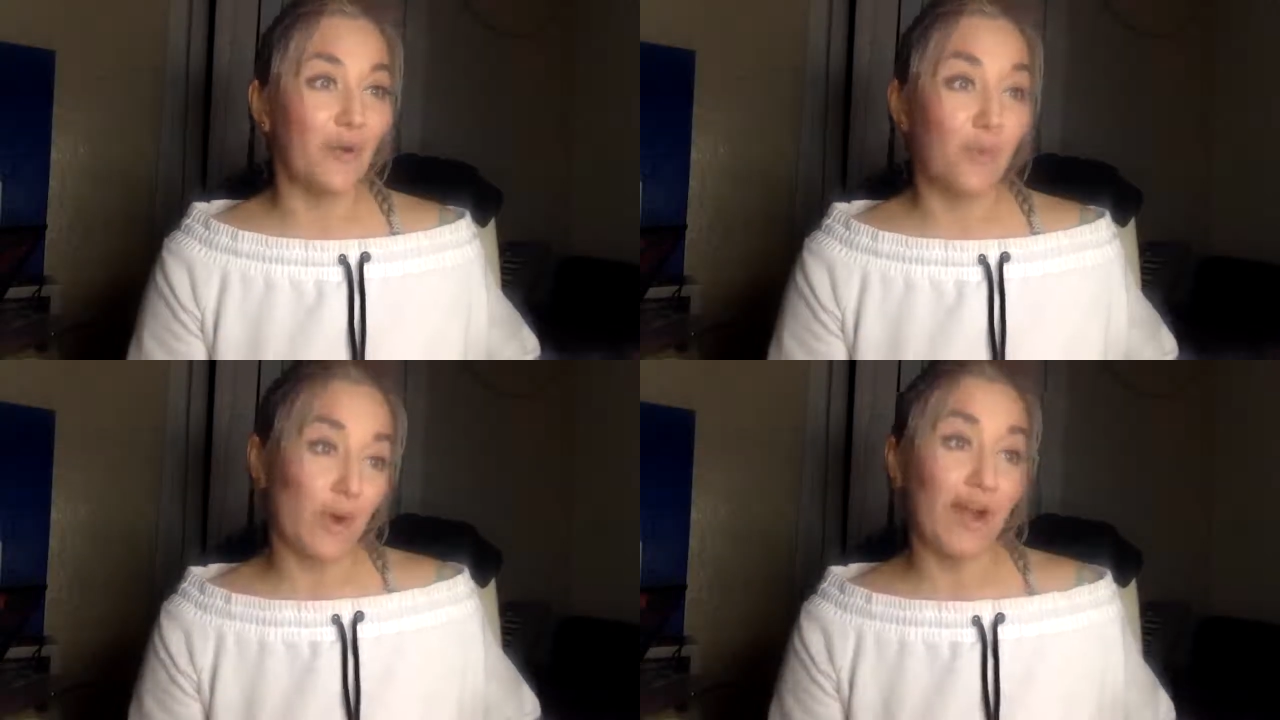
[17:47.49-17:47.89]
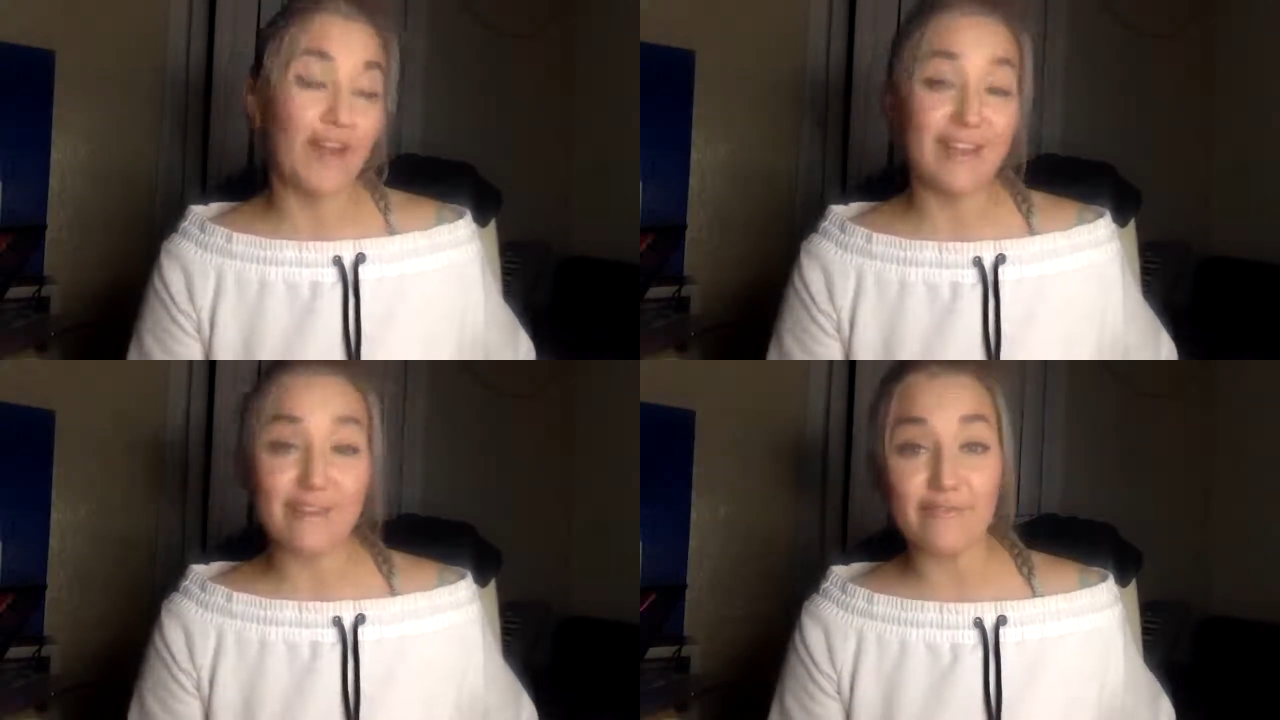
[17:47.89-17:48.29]

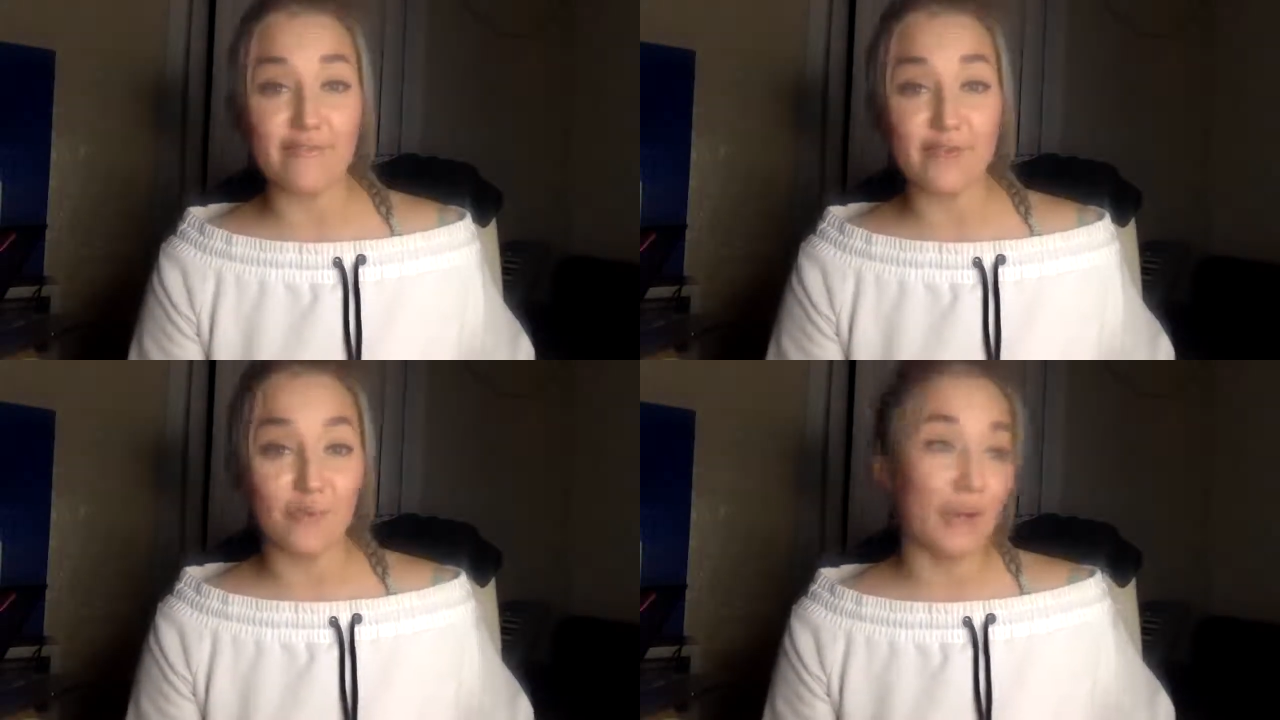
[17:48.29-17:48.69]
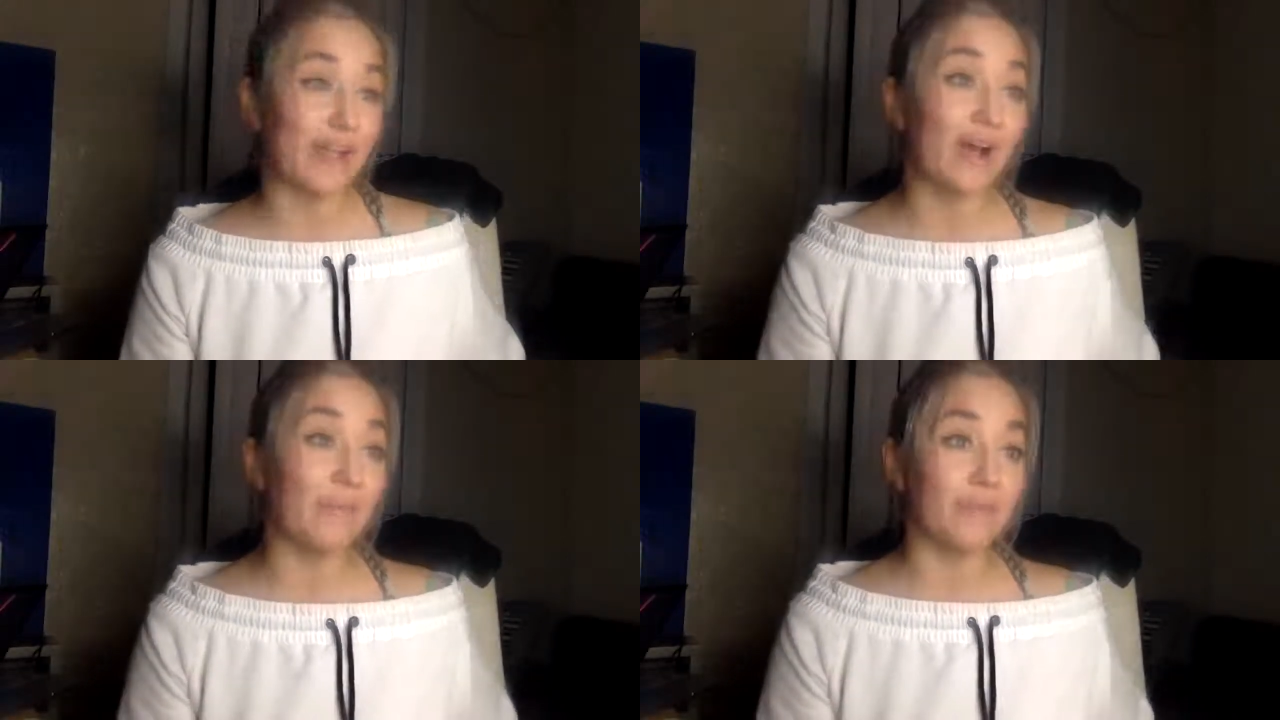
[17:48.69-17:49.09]
what if you
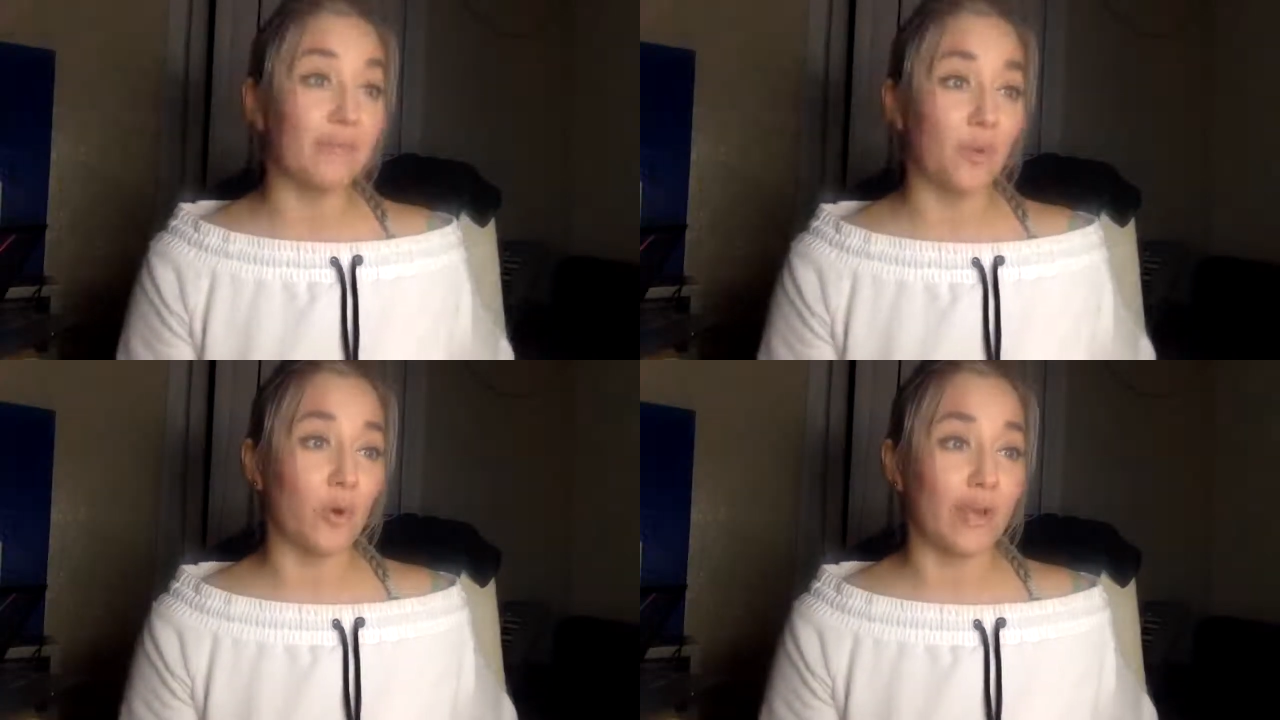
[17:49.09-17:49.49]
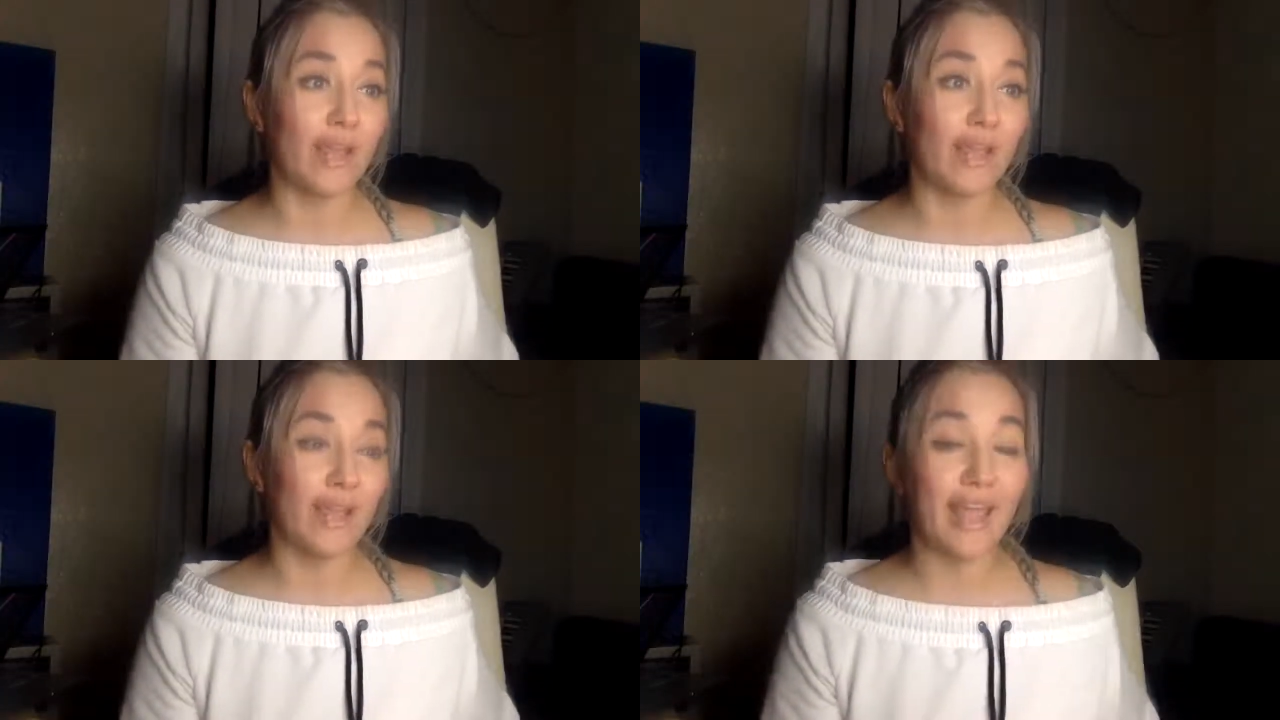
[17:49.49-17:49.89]
wake up in the morning